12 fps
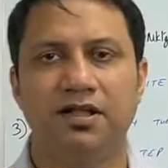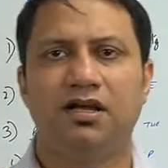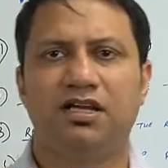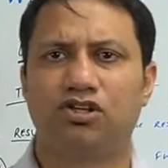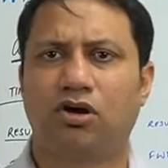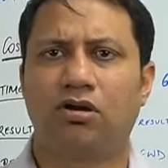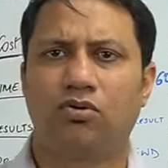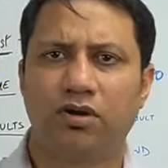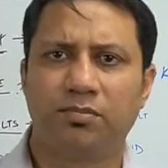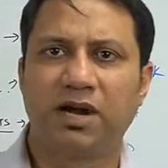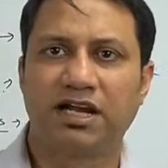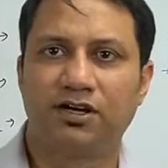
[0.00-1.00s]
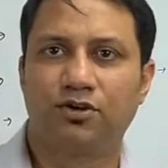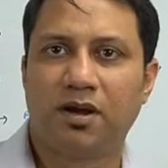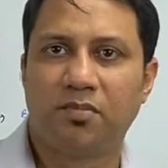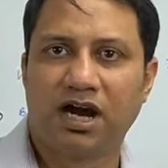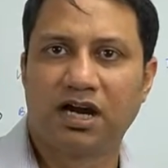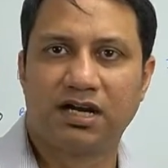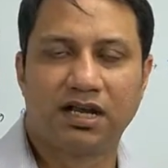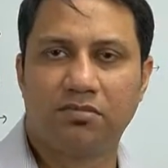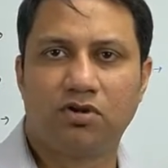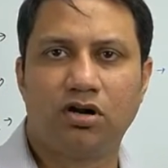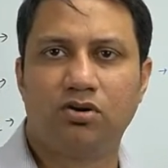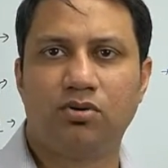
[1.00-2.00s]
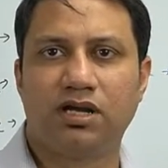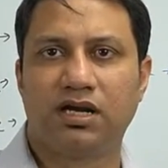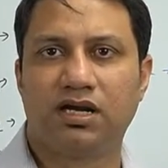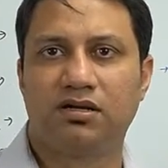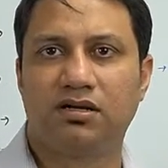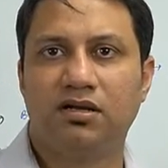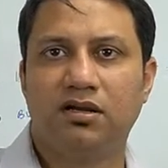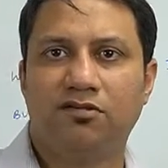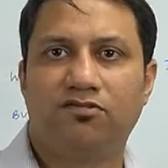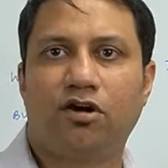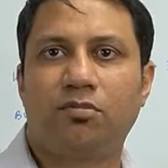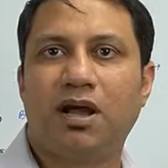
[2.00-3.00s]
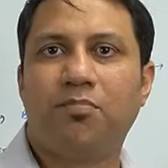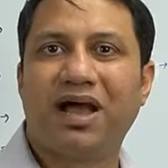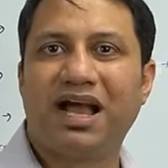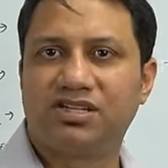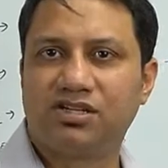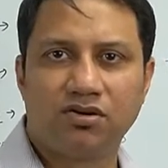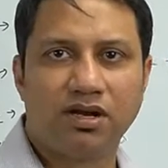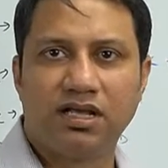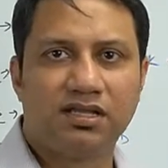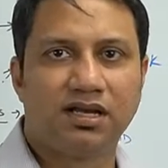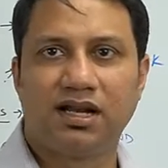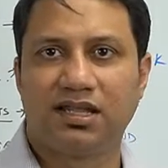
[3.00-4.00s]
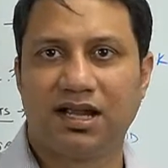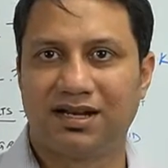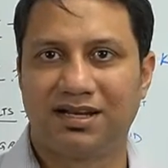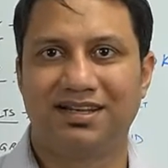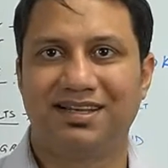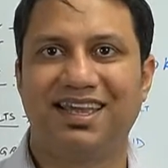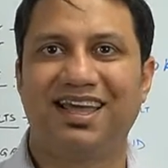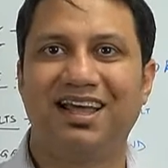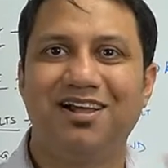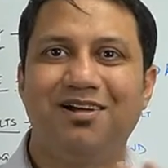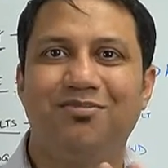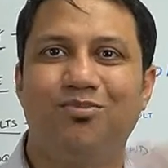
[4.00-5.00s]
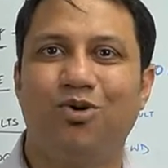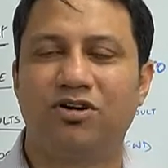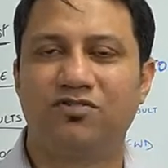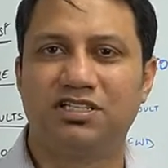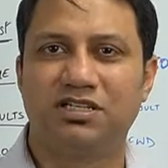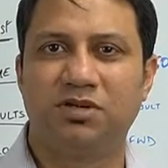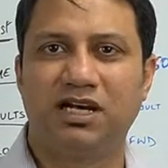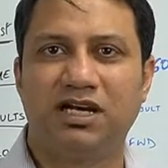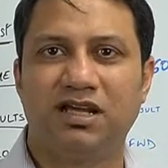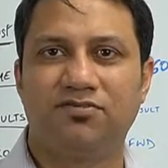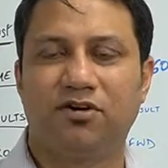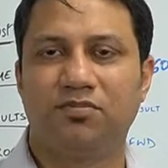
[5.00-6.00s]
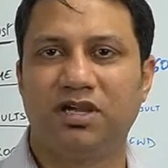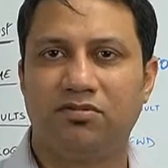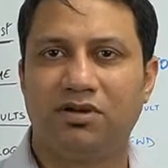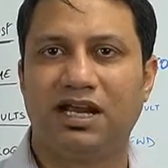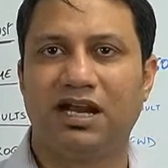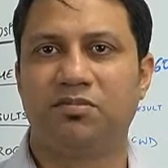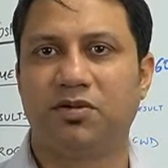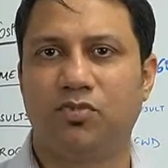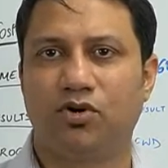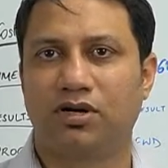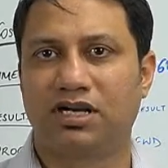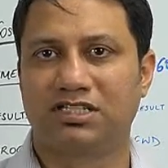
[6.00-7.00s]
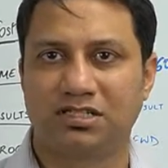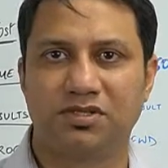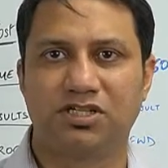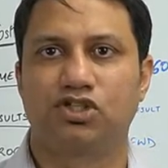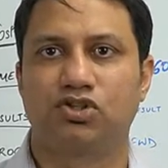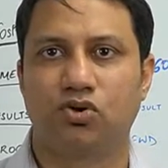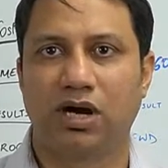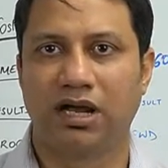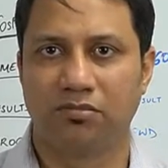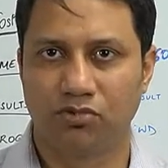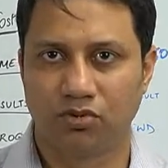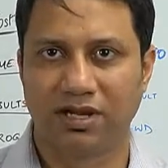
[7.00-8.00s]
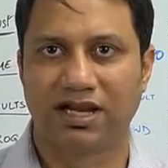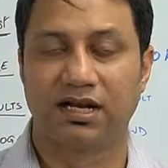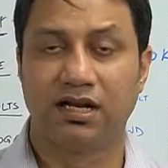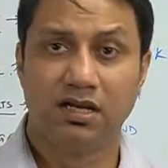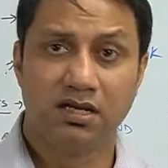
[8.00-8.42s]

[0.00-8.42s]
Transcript: It's all going back into my marketing. I'm not doing it for my passion or anything like that. Yeah, more visibility for me will get me more customers, so I am doing it.